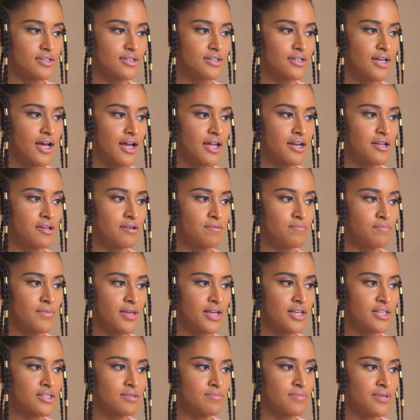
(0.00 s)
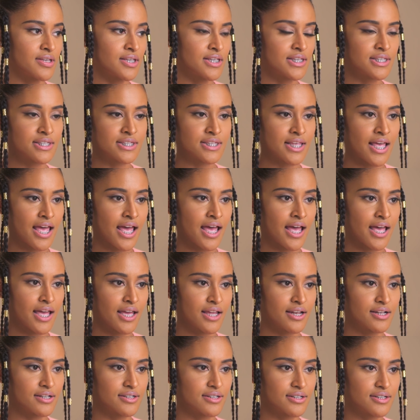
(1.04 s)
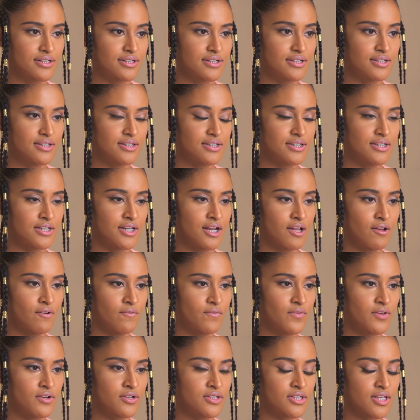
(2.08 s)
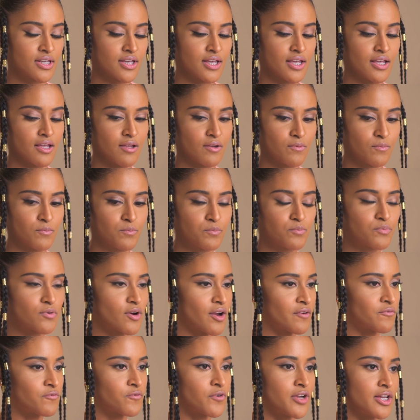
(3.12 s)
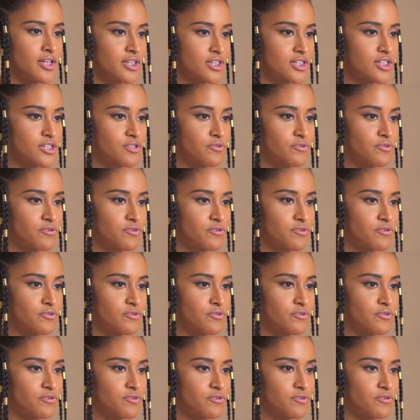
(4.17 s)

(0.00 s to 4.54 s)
Kind of makes me sad. You know, there's a preference